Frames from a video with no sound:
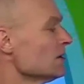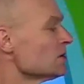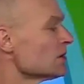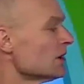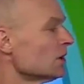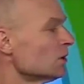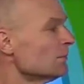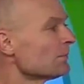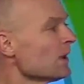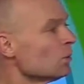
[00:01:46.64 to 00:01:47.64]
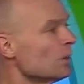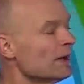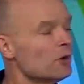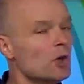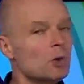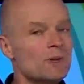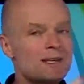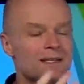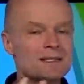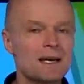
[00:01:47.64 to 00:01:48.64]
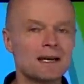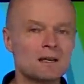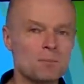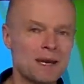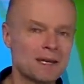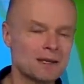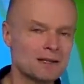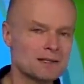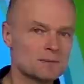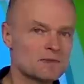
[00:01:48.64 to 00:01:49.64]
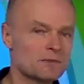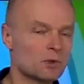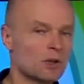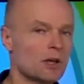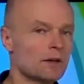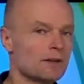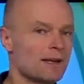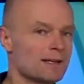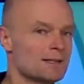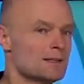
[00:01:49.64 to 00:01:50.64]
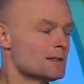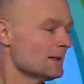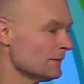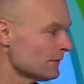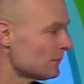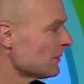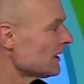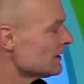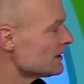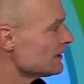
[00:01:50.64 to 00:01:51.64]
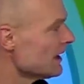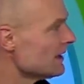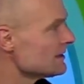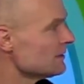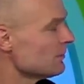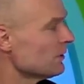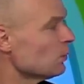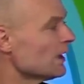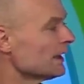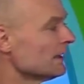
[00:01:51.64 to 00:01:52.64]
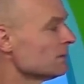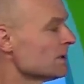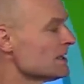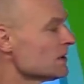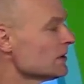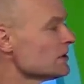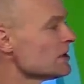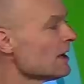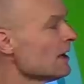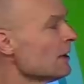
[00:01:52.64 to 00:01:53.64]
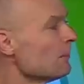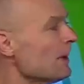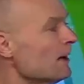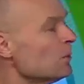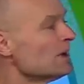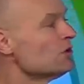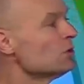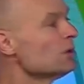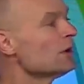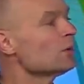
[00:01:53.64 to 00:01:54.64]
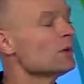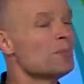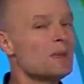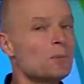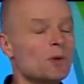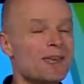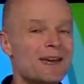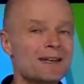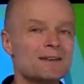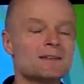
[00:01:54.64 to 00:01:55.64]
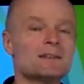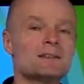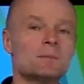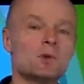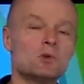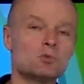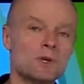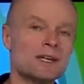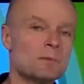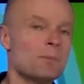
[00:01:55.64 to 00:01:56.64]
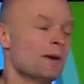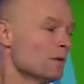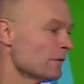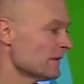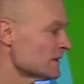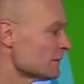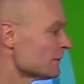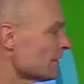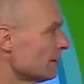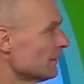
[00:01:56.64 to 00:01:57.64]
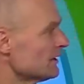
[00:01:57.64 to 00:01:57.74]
So we don't know the exact mechanisms for a lot of that stuff because it hasn't been widely researched, but we do know that people get some great benefits from